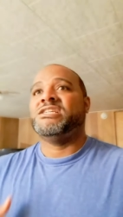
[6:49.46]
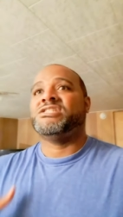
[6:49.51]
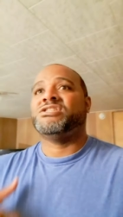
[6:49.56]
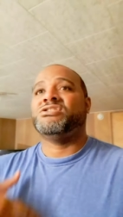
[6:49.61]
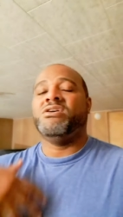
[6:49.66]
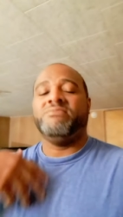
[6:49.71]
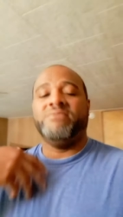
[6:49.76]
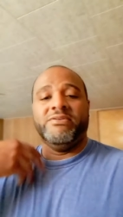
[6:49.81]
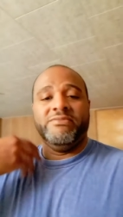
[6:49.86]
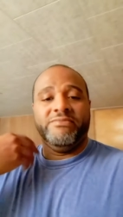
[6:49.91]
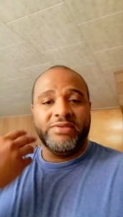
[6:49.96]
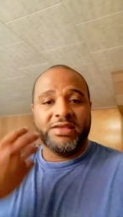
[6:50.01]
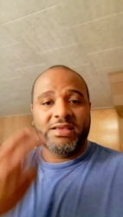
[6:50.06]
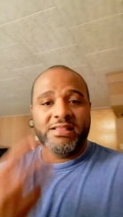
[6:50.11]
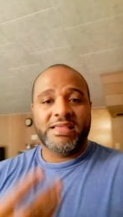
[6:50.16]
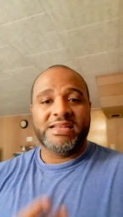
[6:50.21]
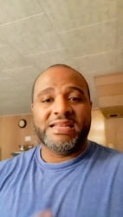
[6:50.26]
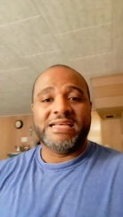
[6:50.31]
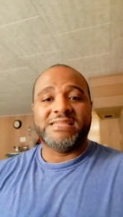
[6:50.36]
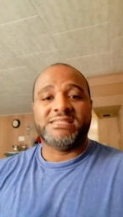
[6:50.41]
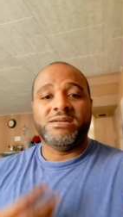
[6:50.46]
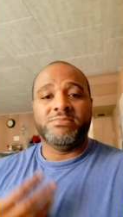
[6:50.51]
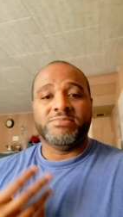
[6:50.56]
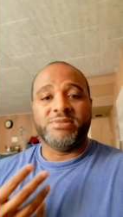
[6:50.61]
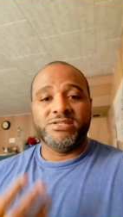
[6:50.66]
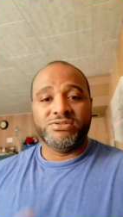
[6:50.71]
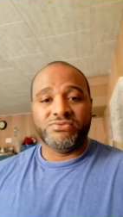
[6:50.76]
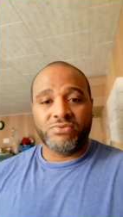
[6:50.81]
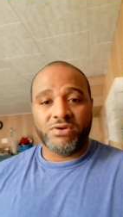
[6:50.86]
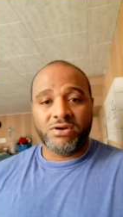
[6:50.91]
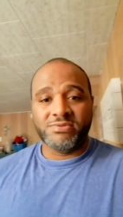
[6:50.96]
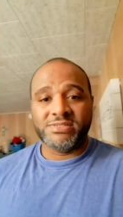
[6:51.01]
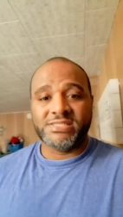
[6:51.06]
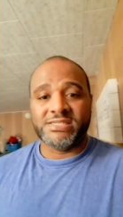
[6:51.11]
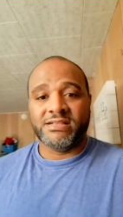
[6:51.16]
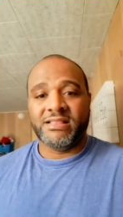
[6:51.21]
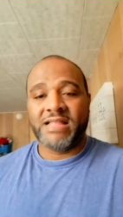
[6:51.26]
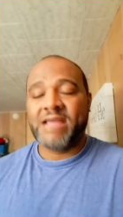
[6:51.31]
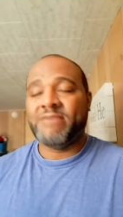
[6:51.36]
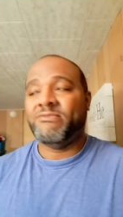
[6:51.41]
and start revealing that something's wrong
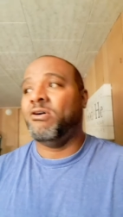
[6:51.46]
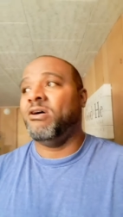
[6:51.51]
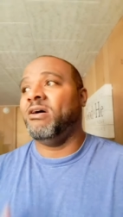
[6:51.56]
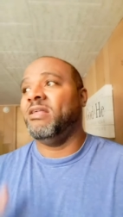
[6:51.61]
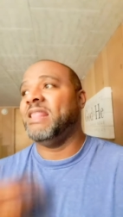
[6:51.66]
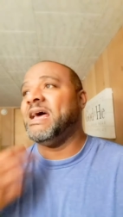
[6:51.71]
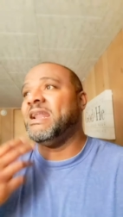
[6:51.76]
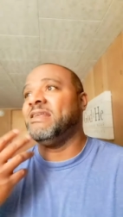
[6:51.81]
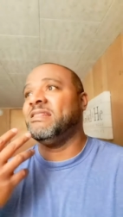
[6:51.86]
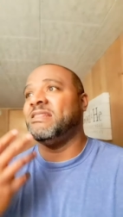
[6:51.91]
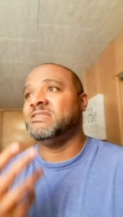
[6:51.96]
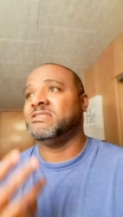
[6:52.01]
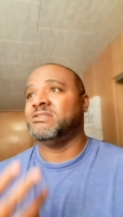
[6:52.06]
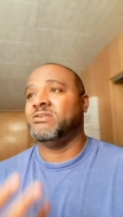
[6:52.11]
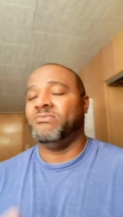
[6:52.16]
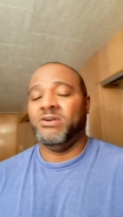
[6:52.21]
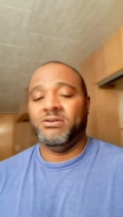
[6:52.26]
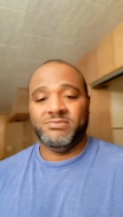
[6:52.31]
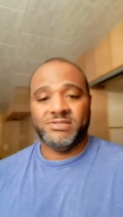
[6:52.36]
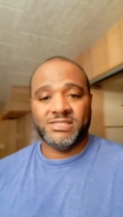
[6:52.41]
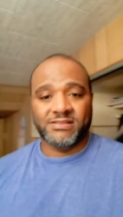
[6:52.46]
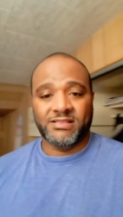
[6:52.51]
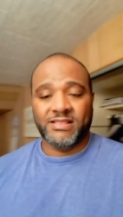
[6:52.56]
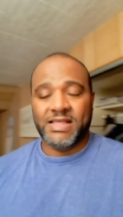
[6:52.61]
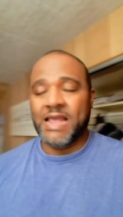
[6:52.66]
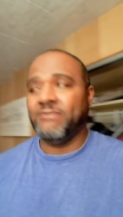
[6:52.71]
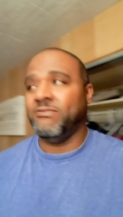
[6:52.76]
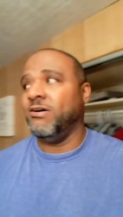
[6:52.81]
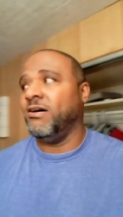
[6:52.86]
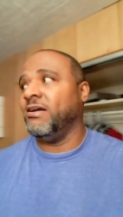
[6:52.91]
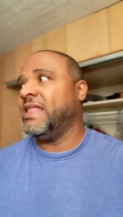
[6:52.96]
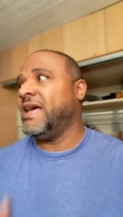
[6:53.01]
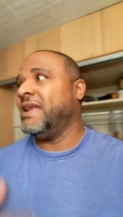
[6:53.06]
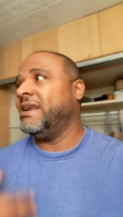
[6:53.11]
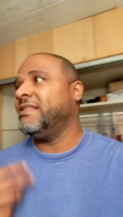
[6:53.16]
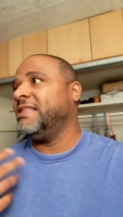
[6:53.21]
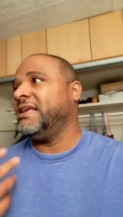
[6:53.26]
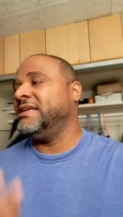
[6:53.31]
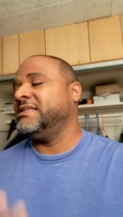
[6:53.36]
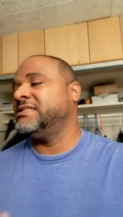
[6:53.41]
with your life or a lot of things are wrong with your life or a
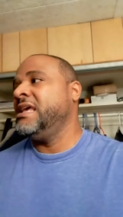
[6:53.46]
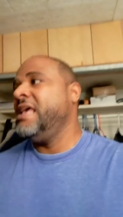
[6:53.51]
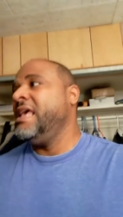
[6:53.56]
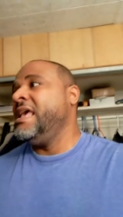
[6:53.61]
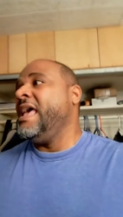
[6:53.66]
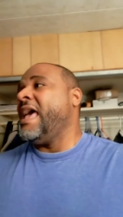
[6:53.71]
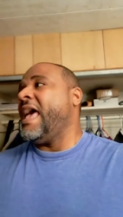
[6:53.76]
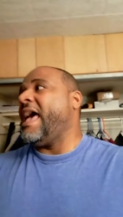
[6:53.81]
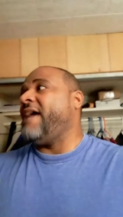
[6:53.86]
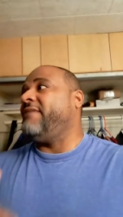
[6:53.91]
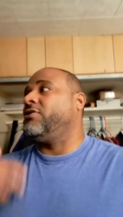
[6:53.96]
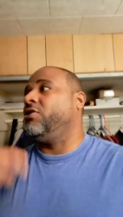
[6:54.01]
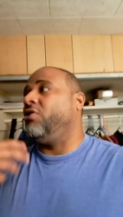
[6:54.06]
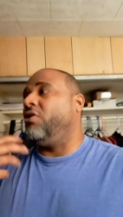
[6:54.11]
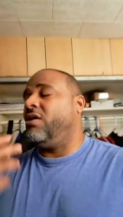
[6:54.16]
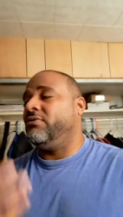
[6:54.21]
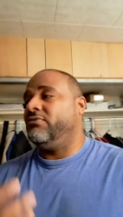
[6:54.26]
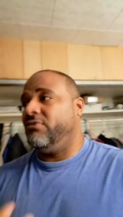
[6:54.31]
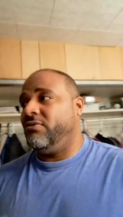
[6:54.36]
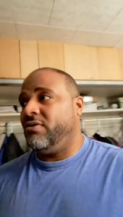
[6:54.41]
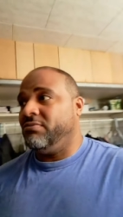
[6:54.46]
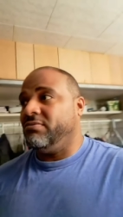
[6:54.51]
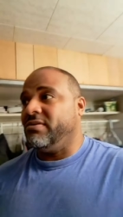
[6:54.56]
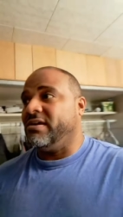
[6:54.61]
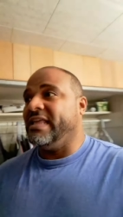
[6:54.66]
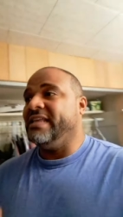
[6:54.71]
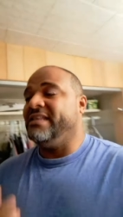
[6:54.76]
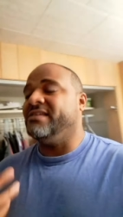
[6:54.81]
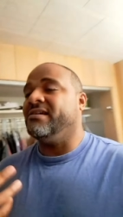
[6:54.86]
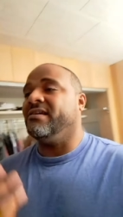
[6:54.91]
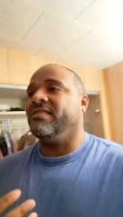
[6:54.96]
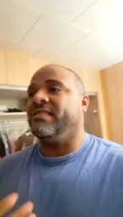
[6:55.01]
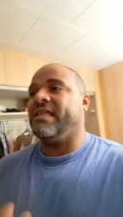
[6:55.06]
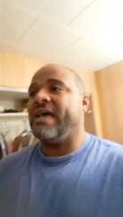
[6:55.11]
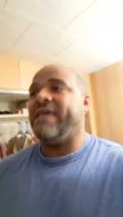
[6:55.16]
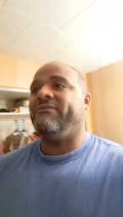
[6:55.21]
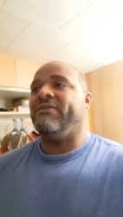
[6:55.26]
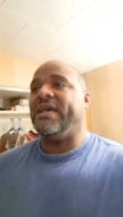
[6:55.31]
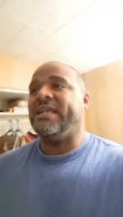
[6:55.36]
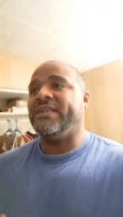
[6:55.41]
lot of things have gone wrong in your
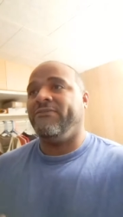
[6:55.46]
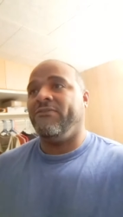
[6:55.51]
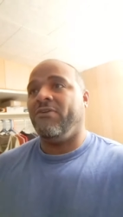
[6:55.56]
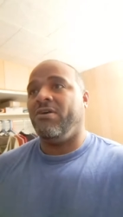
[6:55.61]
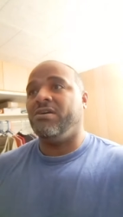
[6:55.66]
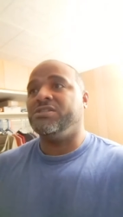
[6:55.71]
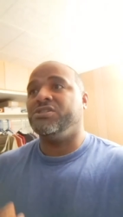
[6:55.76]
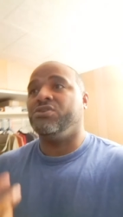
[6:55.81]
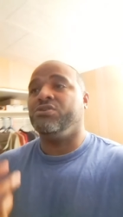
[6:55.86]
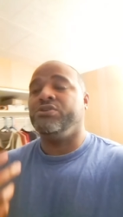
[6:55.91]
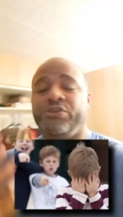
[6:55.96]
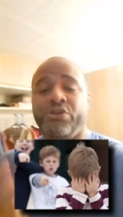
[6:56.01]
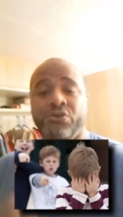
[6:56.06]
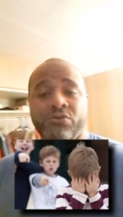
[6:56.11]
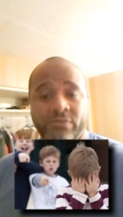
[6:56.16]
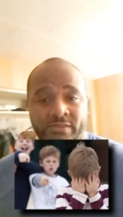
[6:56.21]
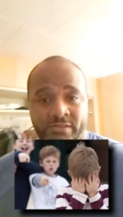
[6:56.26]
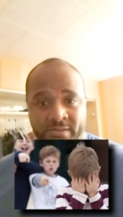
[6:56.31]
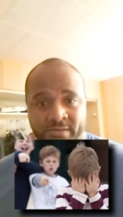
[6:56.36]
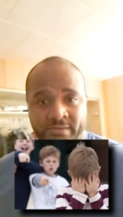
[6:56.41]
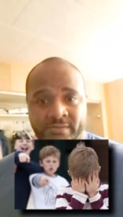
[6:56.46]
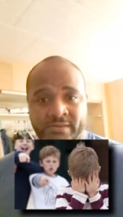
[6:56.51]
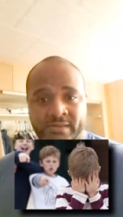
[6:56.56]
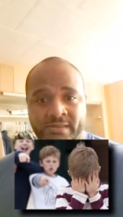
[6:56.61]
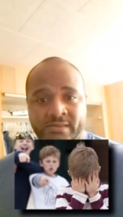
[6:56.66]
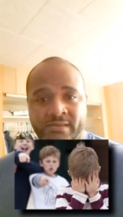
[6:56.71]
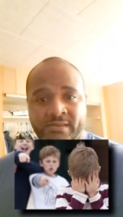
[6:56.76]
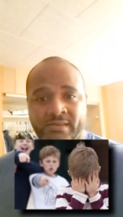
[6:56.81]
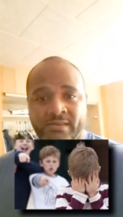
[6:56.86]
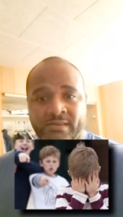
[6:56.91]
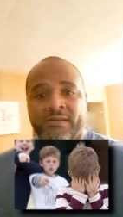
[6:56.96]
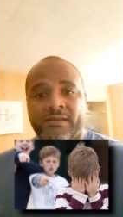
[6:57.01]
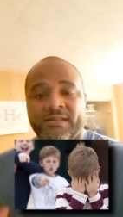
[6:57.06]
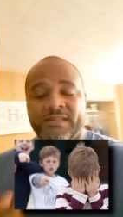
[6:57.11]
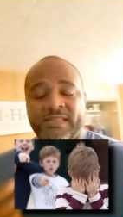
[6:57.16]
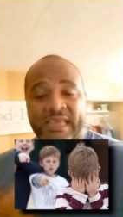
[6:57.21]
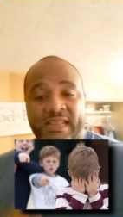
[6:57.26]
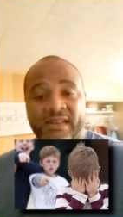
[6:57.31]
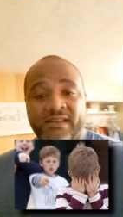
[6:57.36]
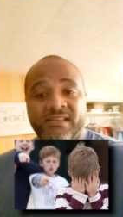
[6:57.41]
life as far as your youth,
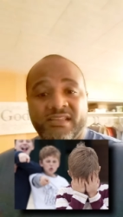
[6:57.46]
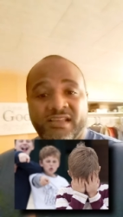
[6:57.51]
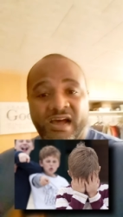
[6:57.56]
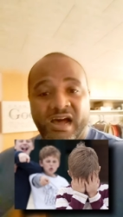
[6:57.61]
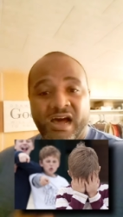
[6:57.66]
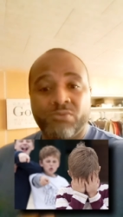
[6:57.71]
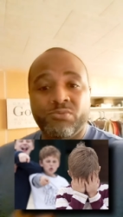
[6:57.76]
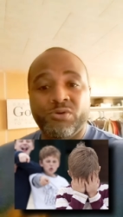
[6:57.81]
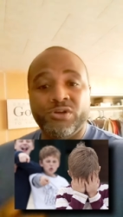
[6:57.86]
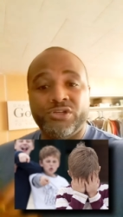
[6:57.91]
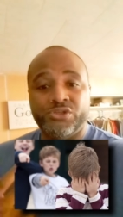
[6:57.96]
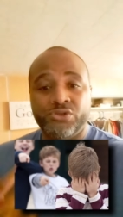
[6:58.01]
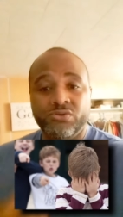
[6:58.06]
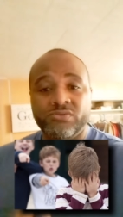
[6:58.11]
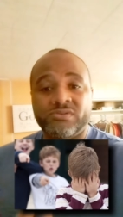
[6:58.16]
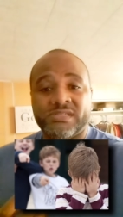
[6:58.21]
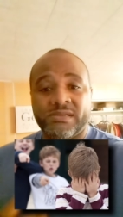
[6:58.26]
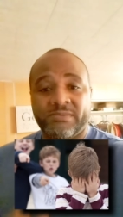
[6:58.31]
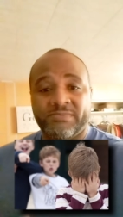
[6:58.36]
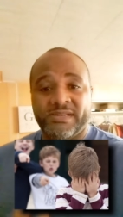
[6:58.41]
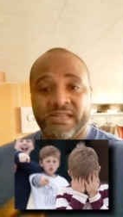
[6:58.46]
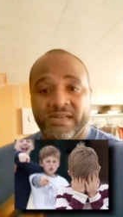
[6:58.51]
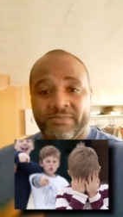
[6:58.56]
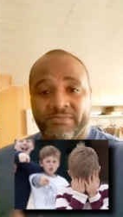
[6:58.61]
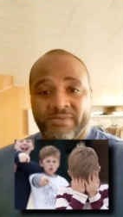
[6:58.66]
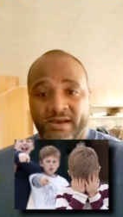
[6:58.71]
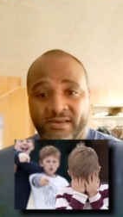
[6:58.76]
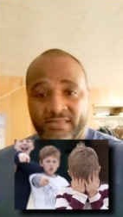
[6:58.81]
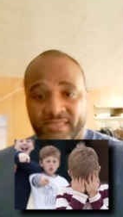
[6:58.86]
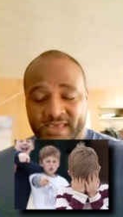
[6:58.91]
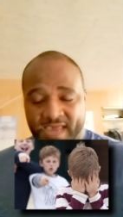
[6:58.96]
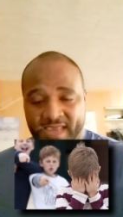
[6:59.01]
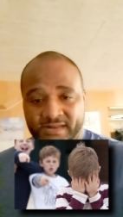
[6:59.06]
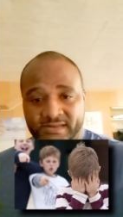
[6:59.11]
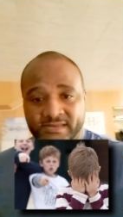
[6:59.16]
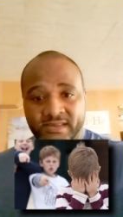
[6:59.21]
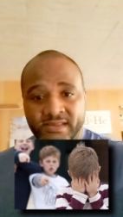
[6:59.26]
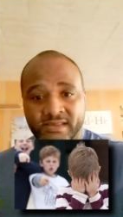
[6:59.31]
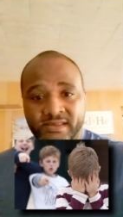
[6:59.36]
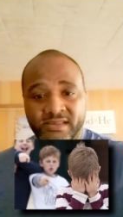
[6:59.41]
then God would do something about
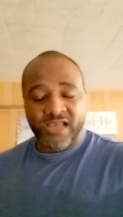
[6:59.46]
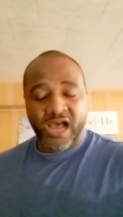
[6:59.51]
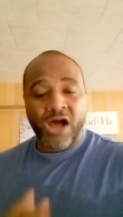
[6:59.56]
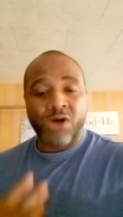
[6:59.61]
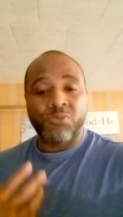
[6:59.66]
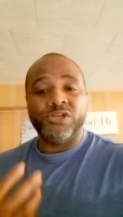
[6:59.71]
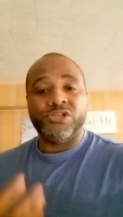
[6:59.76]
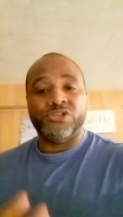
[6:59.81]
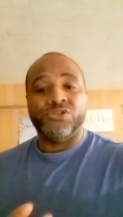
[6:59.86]
that. God